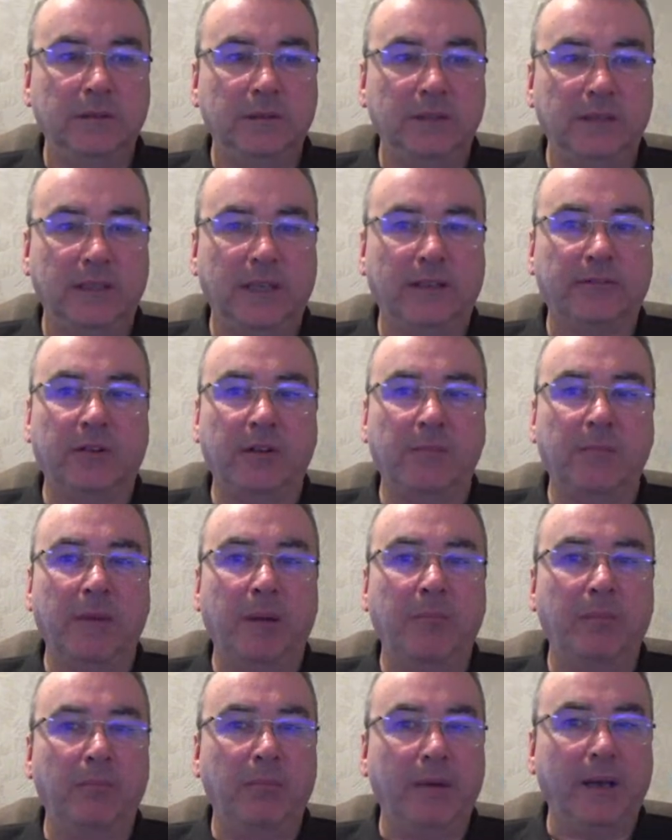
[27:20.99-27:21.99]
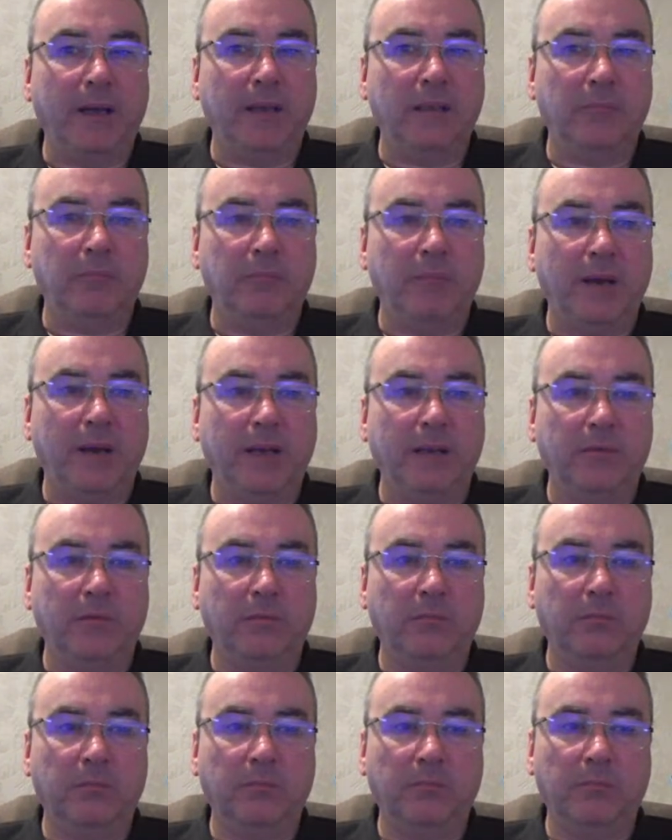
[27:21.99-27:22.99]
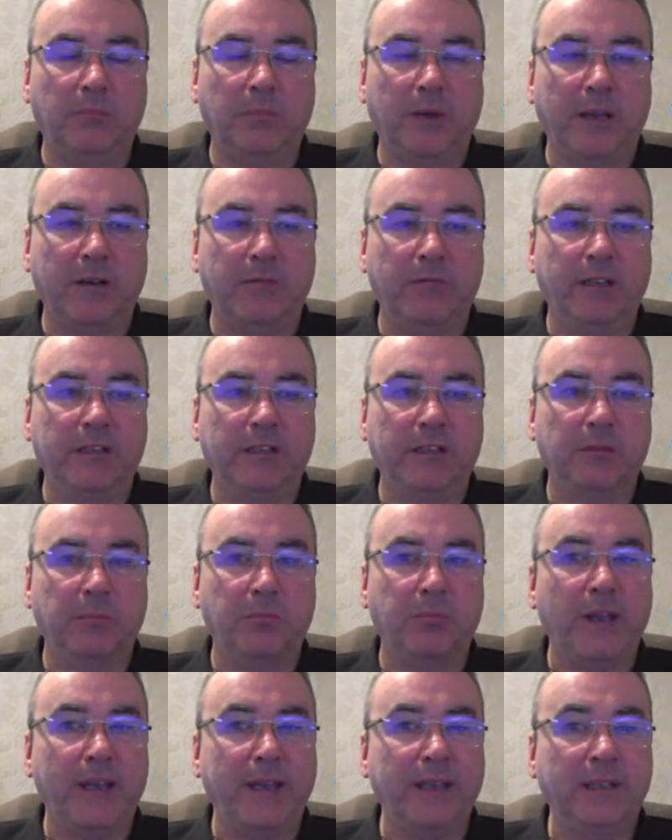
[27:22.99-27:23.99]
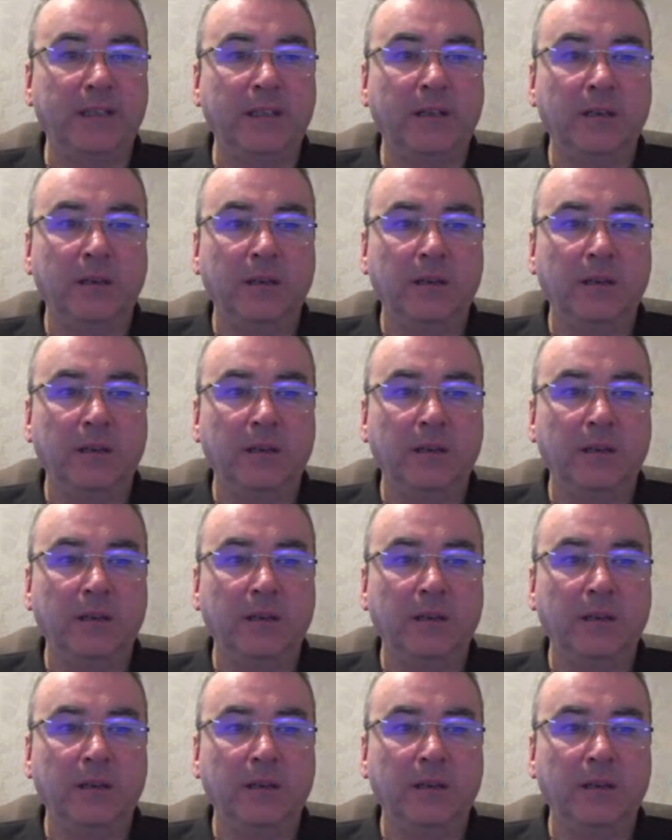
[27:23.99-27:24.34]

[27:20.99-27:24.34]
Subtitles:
You'd have to remember my rigs are braid.